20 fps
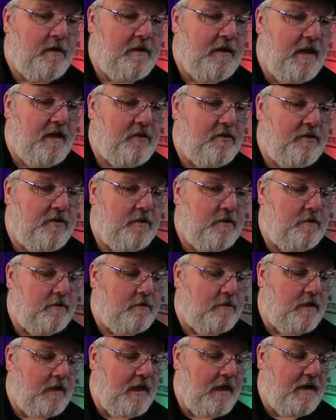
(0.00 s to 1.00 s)
takes
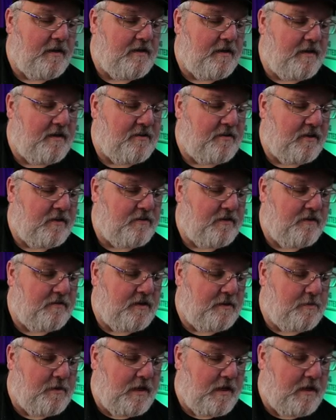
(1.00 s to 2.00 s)
two eighteen six
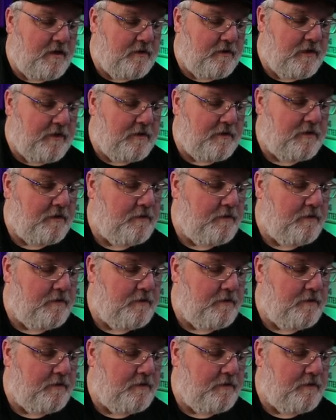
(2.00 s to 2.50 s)
fifty batteries.